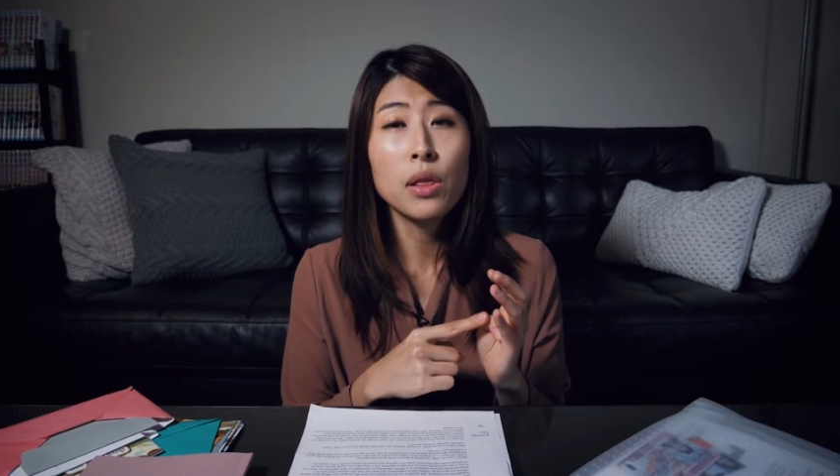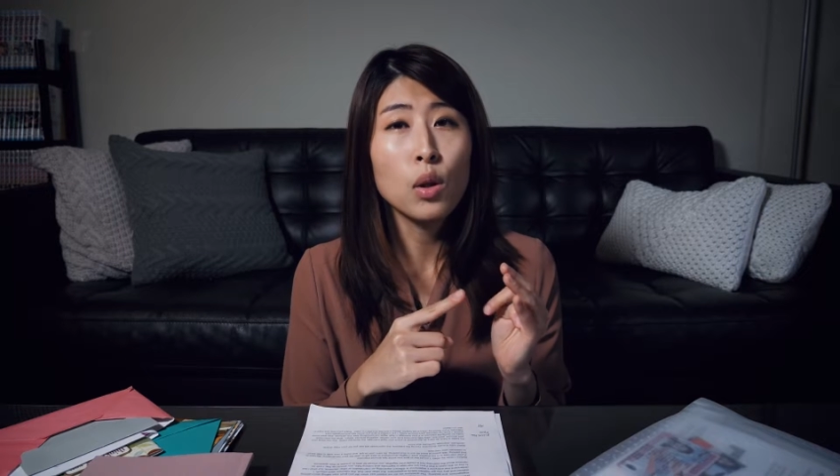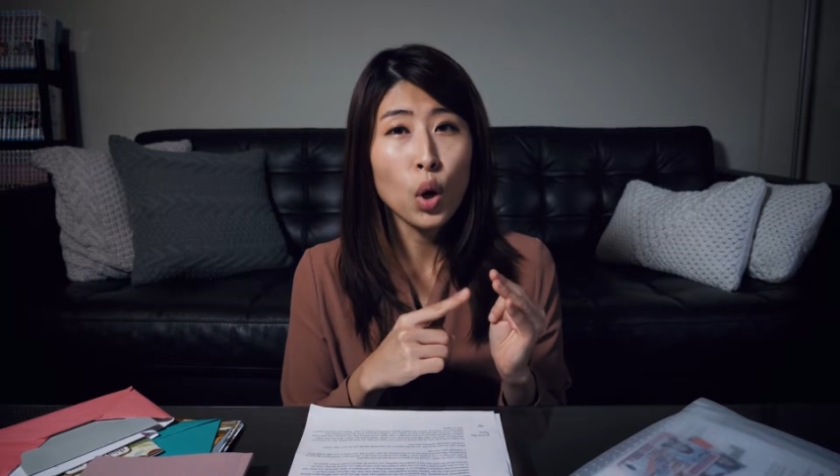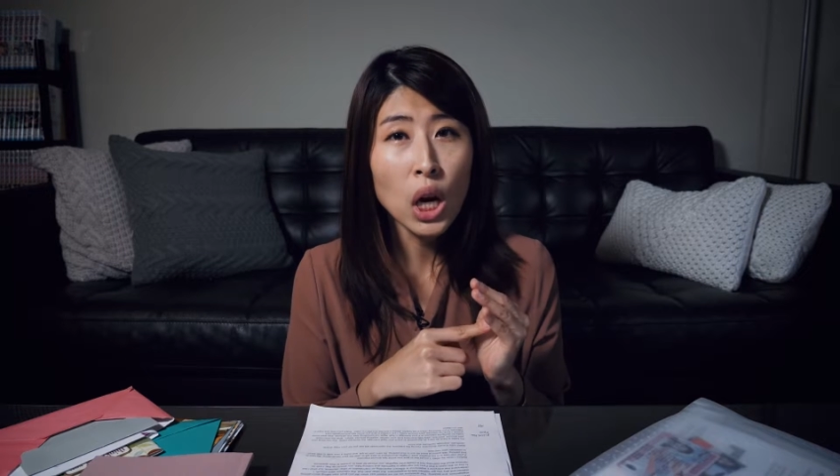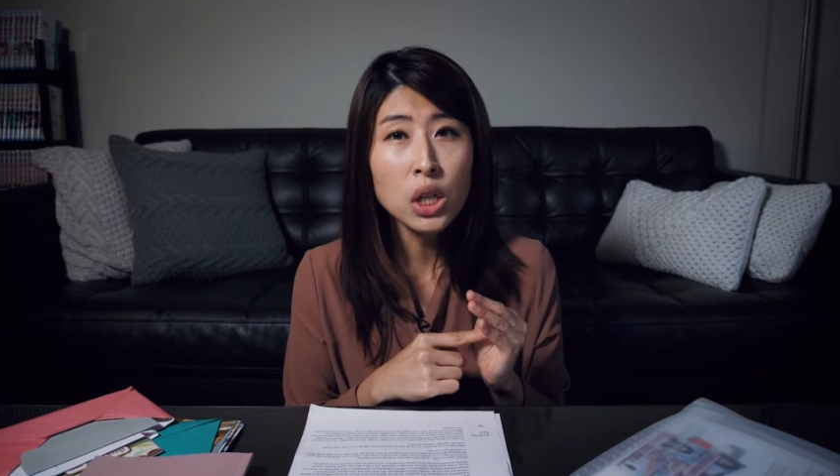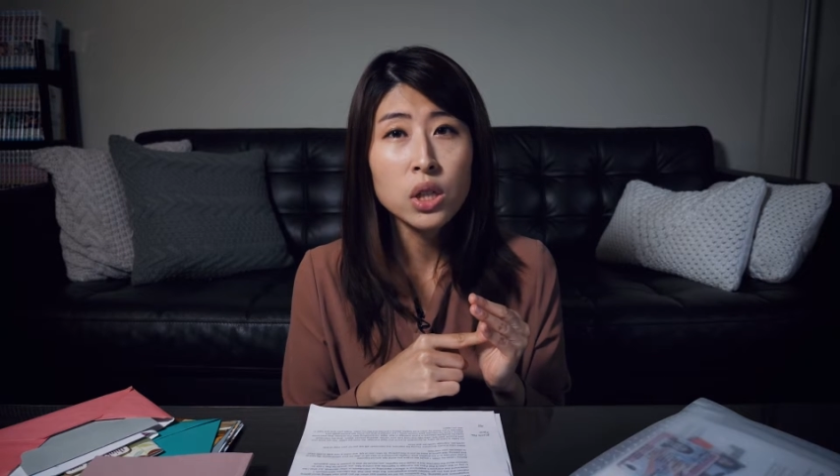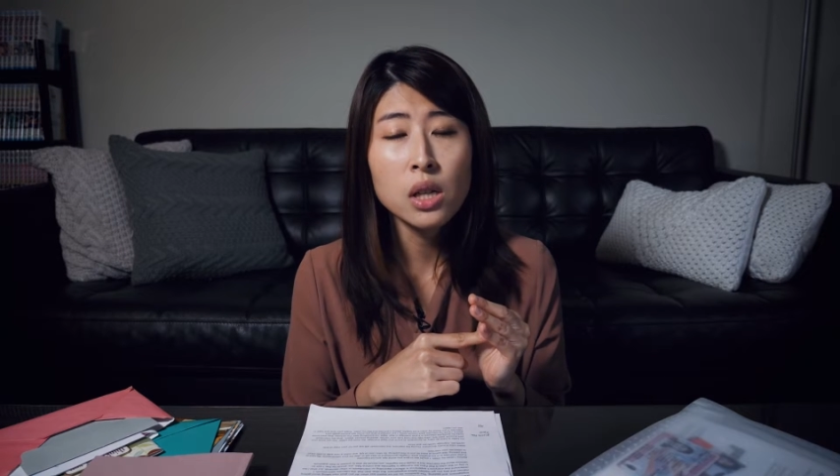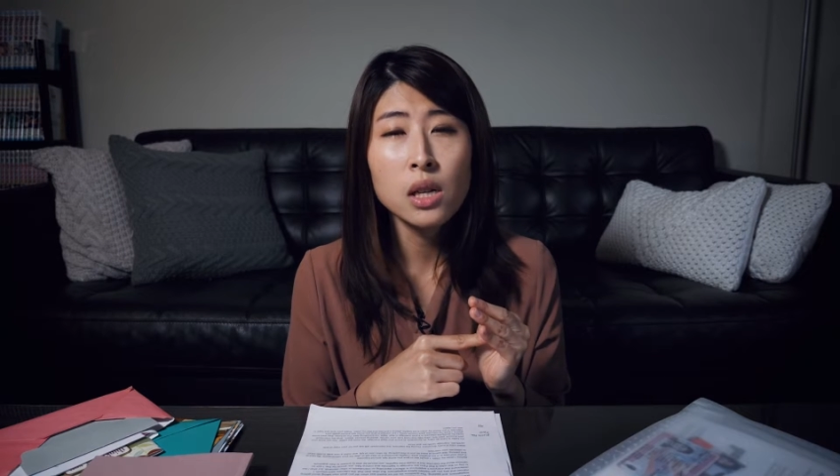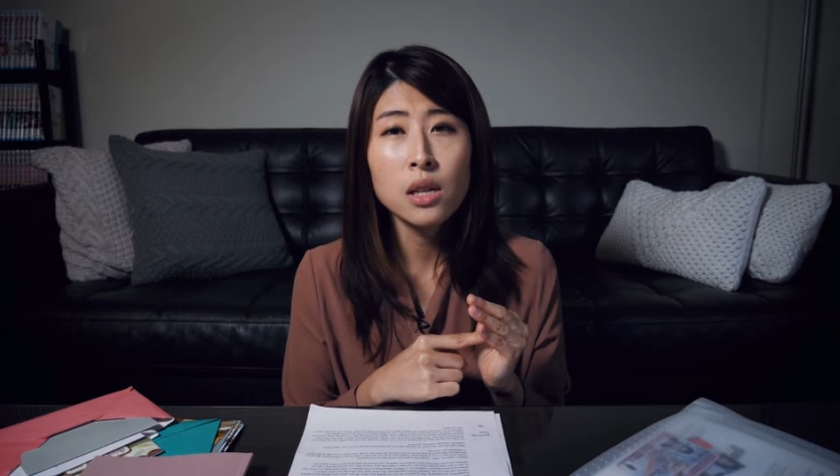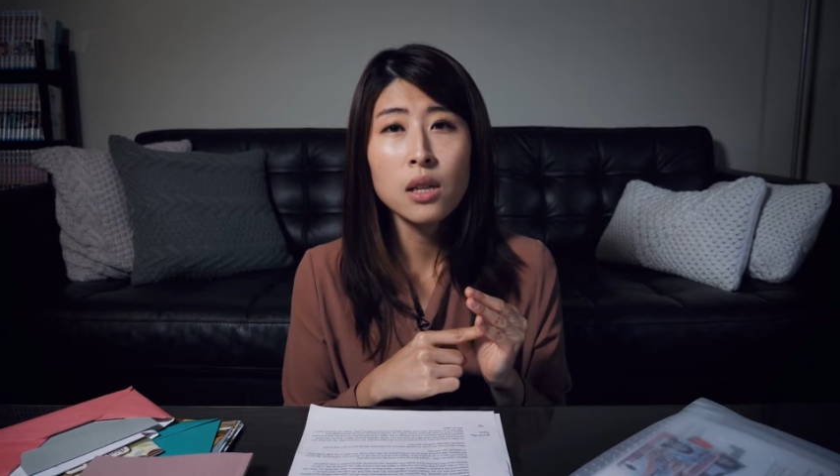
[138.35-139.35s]

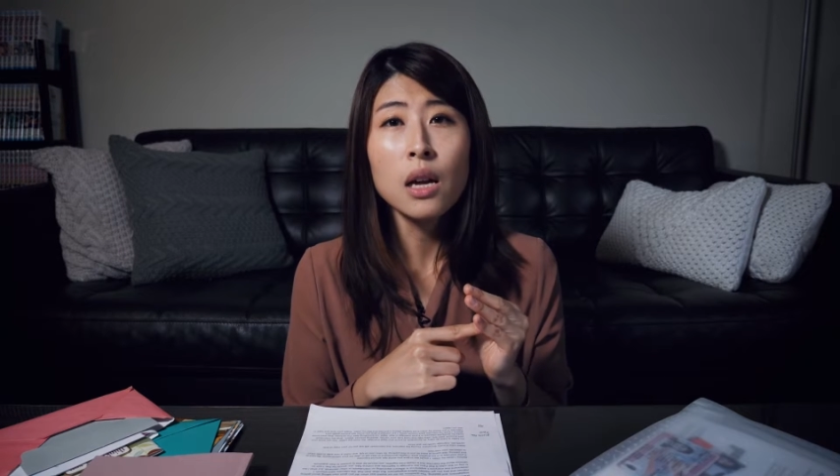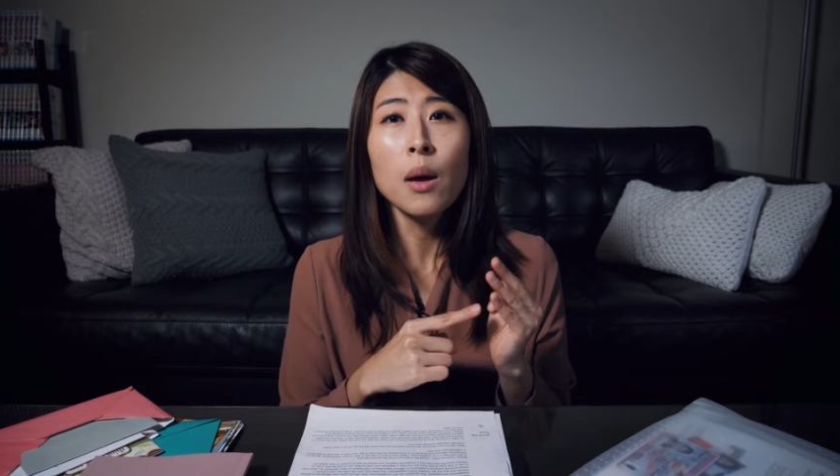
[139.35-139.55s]
location,